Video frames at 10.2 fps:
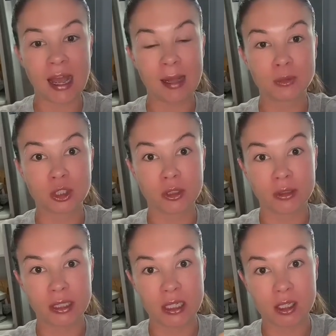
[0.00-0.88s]

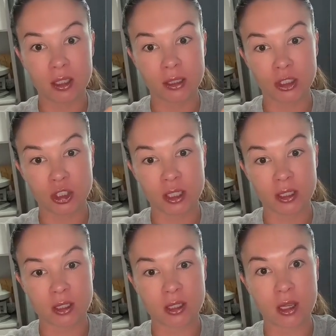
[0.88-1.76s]
absolutely
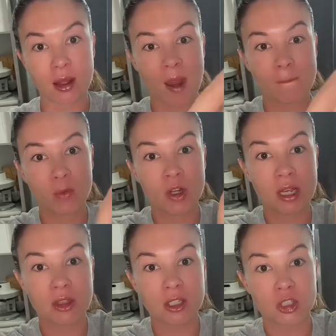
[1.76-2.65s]
delicious. Look
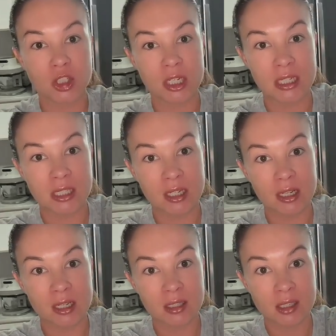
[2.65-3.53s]
at the
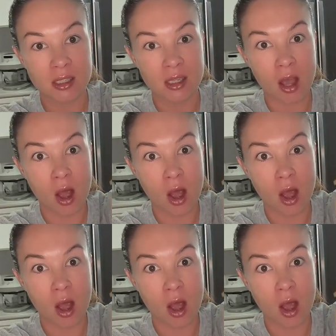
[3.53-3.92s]
cheesiness,